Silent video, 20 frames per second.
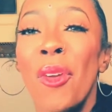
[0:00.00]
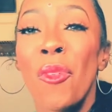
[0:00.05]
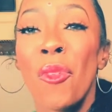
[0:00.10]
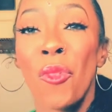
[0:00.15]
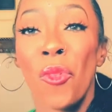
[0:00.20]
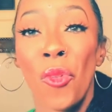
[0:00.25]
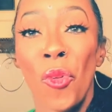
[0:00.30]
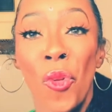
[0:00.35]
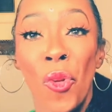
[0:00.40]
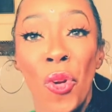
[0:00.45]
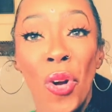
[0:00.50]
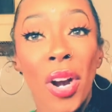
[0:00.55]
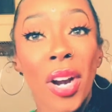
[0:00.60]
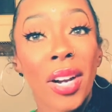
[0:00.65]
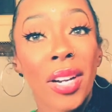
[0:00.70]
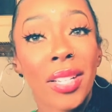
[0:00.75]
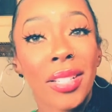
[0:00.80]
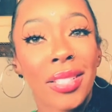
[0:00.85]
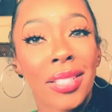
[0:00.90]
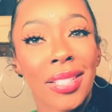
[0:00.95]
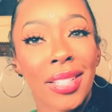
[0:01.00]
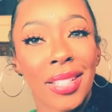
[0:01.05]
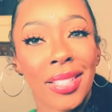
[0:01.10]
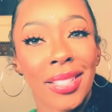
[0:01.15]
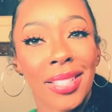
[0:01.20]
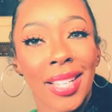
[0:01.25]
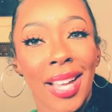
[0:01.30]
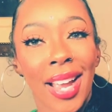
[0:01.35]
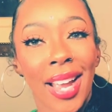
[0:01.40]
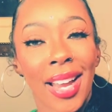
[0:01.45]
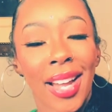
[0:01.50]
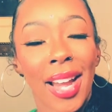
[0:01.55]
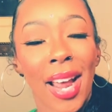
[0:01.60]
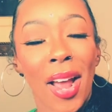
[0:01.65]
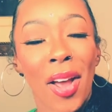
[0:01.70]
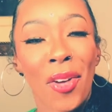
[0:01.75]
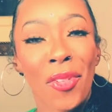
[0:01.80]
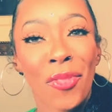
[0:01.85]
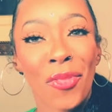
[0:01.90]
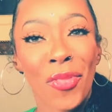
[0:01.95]
for sun sign
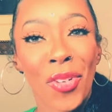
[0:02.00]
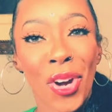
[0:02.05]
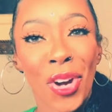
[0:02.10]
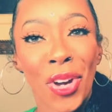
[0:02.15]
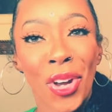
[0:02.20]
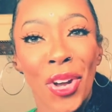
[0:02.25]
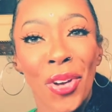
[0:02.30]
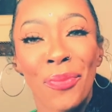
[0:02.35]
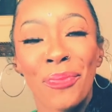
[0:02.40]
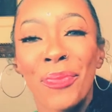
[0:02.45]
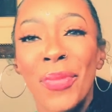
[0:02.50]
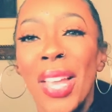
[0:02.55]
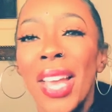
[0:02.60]
Virgo.